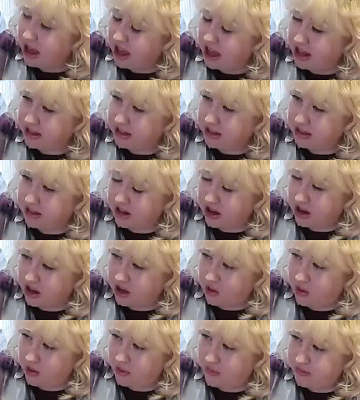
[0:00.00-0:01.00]
And
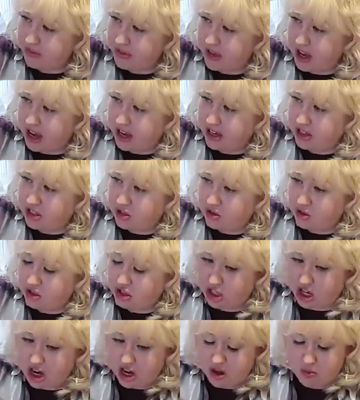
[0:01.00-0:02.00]
so I do
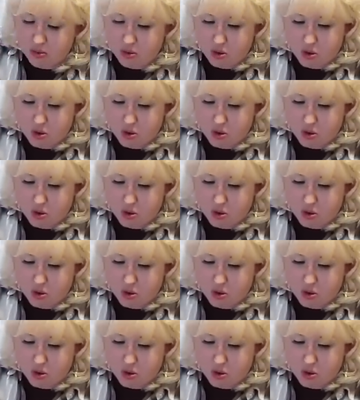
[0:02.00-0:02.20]
share